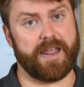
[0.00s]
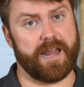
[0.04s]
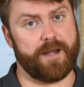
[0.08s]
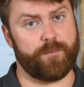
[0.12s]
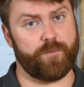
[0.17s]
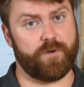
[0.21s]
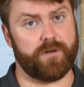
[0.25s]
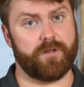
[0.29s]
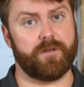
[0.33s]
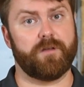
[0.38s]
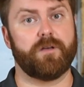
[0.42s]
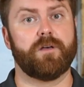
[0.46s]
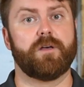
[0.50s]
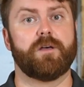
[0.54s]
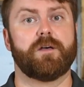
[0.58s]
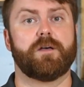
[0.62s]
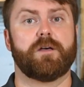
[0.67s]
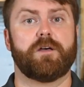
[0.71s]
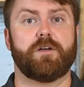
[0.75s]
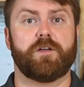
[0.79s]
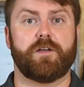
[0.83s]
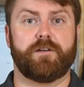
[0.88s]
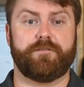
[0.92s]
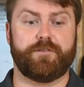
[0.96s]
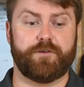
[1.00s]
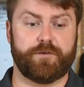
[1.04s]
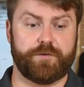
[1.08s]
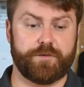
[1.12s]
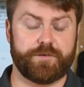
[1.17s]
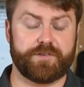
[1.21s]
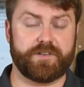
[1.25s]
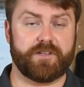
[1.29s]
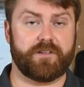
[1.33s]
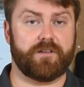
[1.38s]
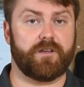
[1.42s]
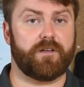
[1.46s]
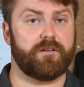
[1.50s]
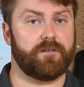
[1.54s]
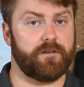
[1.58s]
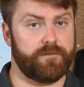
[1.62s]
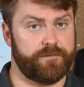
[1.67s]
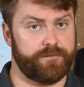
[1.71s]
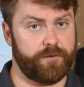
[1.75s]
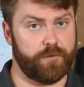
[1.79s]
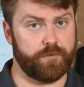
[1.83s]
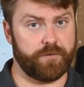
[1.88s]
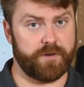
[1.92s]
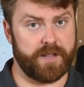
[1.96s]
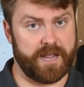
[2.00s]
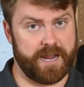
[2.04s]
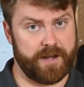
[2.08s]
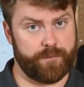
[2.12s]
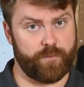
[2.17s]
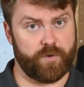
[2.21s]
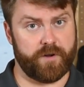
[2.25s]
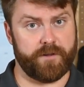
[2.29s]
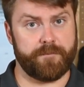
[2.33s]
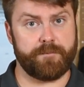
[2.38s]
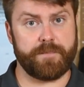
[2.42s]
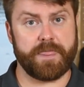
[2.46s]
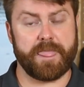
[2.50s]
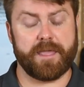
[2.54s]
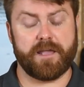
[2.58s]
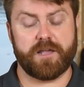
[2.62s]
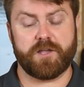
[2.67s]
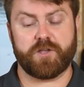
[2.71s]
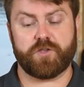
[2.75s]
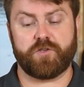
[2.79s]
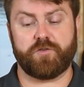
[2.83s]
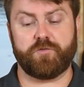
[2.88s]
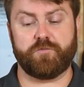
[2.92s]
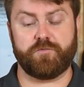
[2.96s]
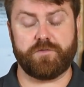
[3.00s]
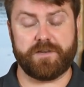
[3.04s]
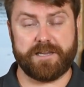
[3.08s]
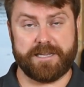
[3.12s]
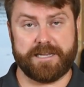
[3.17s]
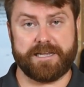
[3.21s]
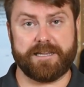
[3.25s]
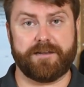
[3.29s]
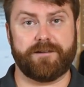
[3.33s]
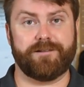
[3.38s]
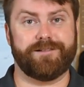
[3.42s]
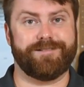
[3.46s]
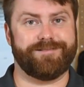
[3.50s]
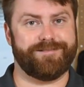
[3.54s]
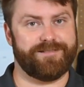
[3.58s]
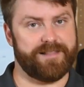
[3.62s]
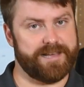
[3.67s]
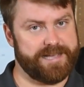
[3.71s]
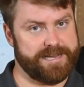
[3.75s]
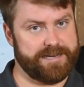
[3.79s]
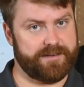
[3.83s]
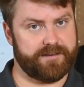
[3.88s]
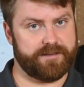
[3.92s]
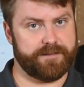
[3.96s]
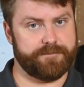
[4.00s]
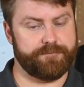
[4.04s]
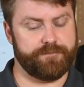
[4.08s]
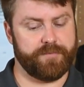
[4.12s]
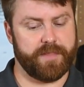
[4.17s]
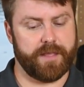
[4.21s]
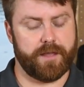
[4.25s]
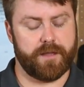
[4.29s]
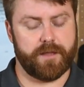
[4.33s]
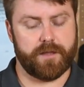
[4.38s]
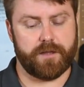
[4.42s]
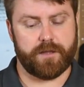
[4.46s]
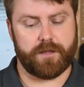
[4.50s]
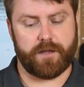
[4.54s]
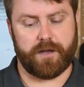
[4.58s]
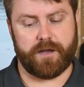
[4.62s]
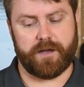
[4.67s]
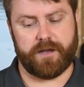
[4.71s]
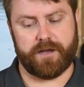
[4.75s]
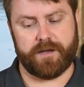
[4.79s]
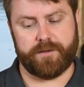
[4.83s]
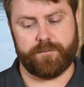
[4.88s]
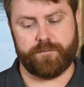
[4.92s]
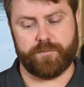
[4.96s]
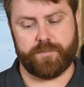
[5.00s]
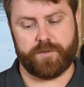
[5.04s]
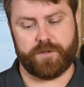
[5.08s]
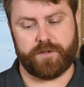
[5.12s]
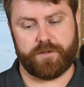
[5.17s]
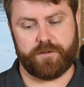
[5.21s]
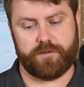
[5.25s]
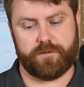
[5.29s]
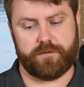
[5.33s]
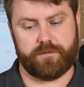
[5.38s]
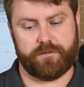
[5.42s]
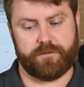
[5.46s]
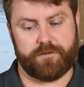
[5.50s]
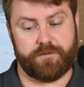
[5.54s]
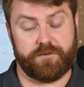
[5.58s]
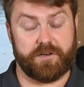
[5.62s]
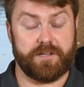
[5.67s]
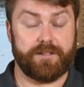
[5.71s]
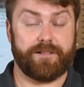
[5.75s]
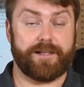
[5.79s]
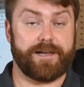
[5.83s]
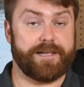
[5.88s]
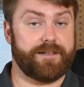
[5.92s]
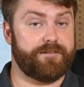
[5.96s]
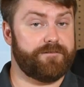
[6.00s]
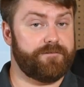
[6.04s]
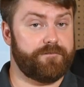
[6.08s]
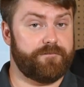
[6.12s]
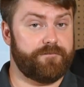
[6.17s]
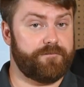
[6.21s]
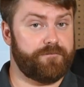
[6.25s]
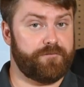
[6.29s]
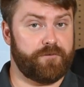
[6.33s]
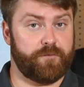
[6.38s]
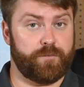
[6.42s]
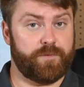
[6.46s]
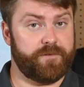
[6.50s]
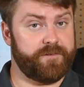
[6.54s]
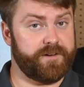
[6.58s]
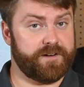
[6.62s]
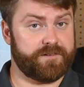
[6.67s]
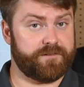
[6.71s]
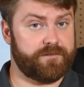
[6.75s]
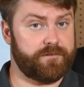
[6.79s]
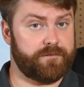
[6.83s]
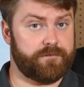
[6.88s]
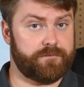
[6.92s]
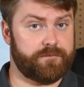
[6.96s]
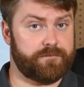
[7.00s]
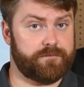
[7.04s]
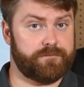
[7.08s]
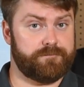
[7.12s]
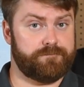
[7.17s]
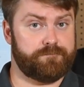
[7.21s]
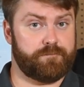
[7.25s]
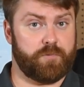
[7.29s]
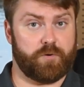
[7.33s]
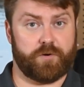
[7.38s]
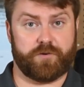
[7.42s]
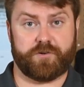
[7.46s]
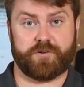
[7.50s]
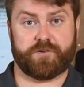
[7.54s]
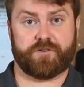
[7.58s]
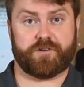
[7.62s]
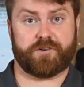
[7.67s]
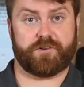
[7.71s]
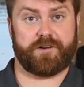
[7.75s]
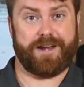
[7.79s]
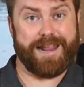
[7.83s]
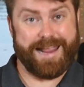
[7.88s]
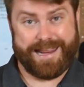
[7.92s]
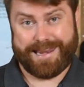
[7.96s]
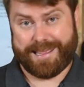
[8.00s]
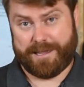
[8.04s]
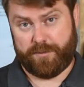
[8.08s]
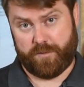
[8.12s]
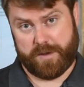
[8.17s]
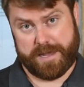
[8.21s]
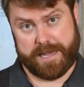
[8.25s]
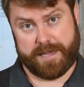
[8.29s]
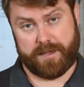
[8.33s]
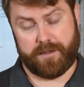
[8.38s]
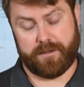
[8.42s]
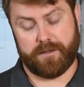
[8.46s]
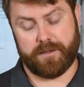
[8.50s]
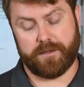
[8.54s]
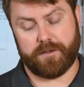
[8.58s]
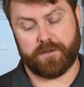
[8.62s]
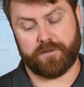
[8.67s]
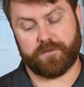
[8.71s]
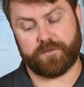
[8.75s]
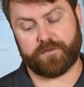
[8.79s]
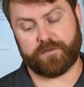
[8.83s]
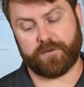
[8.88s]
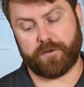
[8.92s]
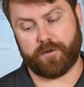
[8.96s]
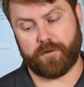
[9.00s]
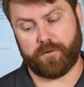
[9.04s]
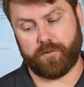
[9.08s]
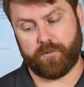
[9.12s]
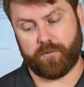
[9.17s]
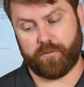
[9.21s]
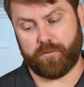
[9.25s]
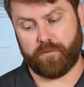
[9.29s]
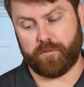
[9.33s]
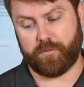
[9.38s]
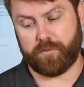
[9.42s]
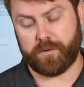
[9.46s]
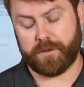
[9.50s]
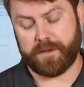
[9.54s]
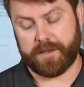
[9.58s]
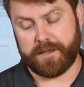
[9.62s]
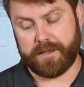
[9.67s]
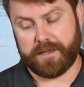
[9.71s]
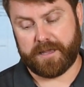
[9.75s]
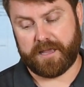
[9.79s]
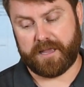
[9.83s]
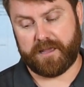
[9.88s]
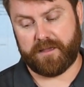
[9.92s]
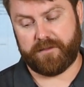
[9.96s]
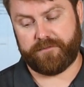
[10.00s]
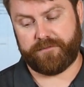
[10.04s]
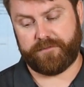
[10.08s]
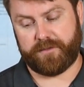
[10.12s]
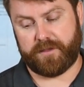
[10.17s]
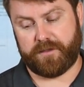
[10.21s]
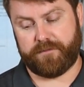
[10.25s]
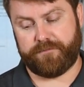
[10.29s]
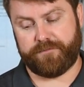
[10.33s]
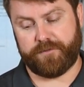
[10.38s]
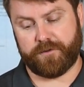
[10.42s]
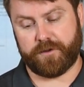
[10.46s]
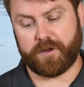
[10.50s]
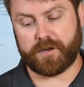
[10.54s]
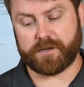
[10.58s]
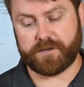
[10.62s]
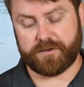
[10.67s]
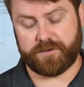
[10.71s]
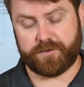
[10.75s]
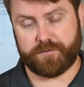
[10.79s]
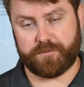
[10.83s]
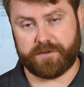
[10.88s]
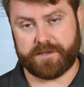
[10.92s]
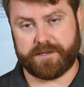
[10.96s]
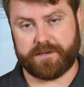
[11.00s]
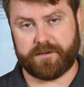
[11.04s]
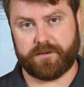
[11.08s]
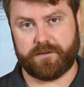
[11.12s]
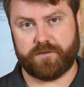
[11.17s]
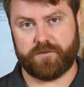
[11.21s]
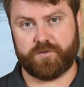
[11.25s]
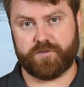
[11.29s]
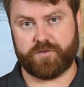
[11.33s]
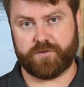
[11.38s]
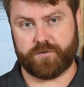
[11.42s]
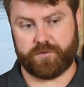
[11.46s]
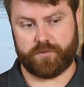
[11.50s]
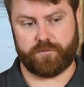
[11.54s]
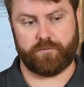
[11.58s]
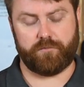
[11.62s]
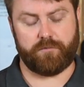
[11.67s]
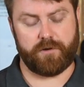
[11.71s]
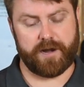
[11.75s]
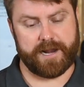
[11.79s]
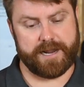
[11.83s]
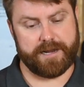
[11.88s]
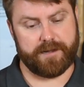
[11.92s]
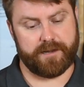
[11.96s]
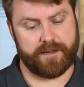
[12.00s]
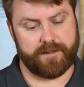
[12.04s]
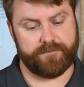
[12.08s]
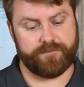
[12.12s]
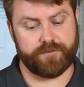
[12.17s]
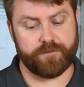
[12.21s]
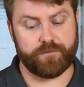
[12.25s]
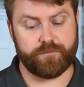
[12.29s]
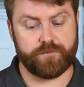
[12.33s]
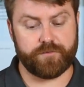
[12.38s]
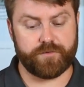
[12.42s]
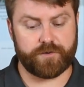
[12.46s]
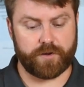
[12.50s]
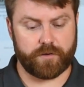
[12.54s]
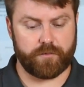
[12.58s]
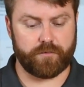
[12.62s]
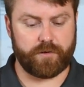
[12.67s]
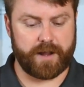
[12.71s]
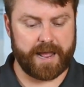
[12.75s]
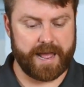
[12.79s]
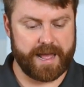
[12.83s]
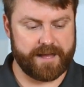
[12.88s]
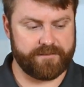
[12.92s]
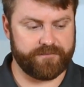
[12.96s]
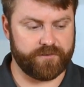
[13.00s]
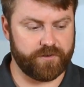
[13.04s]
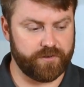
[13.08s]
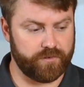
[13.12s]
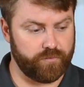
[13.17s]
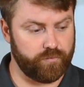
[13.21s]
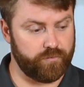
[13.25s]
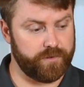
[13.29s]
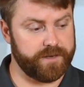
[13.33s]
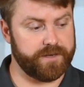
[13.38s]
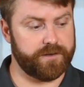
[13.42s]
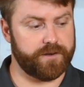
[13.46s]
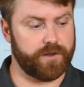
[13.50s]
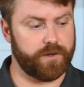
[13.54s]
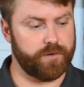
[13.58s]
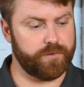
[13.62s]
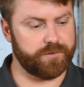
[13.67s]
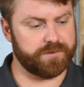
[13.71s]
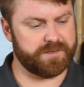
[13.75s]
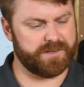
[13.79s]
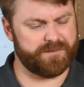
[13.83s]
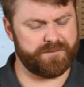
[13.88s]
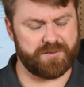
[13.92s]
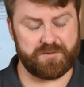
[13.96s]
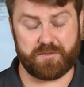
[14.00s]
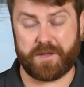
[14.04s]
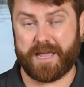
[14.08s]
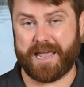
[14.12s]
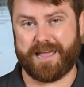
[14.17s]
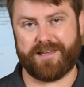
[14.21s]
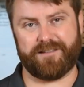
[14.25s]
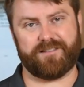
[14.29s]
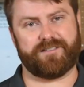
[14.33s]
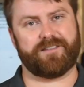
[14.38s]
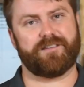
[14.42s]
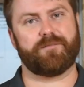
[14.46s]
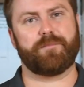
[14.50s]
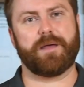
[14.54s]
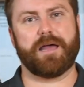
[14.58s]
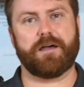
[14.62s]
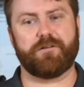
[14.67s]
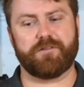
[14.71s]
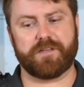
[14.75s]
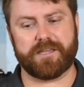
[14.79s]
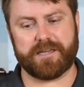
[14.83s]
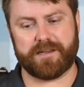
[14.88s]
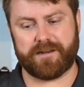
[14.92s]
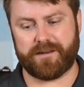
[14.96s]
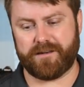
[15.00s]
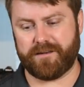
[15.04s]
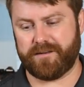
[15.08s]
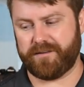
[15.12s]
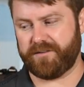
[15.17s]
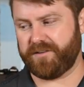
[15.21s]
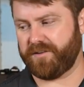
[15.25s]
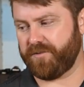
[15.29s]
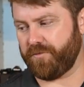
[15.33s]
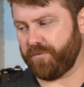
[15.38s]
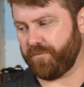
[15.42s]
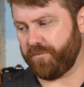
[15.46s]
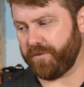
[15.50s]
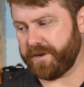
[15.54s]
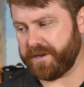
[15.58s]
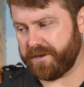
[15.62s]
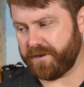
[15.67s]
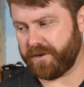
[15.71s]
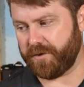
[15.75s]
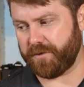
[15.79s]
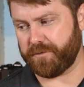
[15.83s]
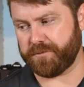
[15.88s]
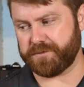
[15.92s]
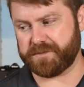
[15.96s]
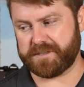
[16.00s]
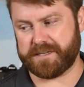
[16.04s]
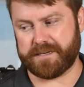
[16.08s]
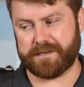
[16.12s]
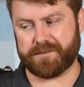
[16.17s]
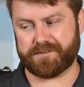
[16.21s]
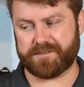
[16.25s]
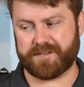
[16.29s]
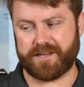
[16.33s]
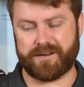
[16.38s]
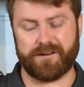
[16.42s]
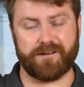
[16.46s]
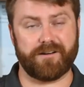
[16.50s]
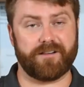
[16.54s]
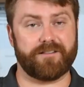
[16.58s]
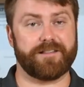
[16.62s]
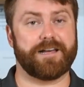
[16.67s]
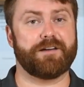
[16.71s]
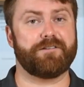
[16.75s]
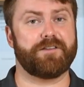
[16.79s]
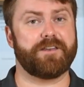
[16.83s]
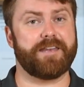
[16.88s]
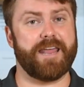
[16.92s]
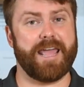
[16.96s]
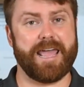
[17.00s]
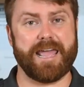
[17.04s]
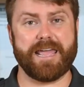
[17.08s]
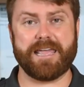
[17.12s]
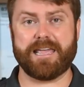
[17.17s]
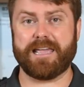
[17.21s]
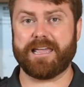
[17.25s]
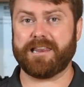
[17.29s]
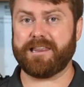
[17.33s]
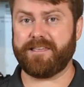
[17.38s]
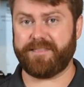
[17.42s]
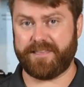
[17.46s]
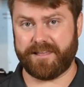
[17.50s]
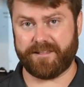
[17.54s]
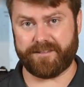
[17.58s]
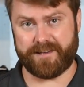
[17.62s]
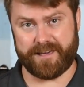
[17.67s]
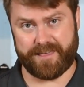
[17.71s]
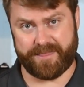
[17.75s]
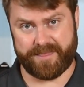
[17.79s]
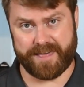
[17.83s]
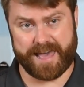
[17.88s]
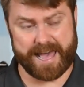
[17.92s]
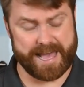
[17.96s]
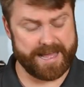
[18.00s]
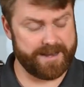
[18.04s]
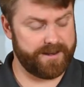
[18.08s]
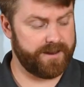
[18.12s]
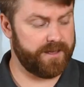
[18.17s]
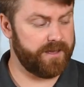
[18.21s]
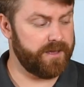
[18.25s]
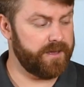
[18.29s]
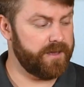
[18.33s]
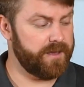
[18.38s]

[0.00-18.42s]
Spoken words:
camera. If you're using a phone camera, you need light. You need light for professional portraiture anyway. So if you're gonna do it right. If you don't have good windows, if you can't somehow get to windows, get outside on a cloudy day, anything like that,